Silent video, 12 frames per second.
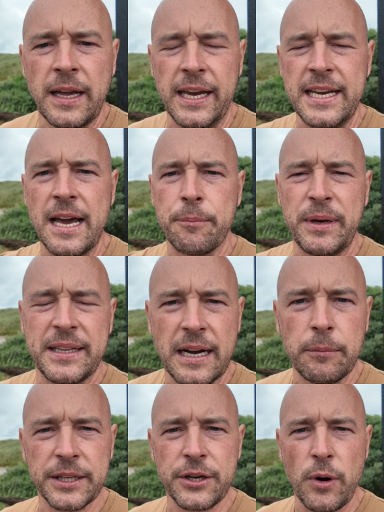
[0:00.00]

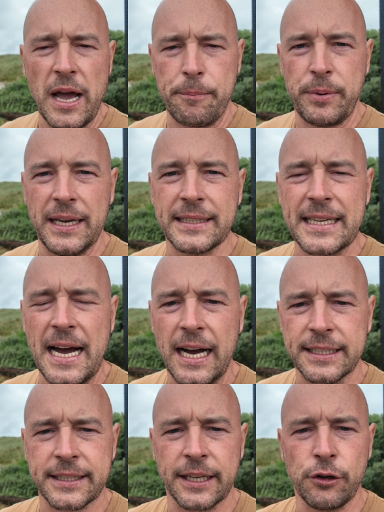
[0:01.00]
EnBW app is
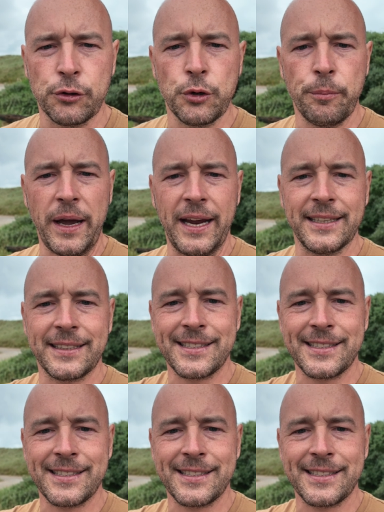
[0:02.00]
asking you to pay.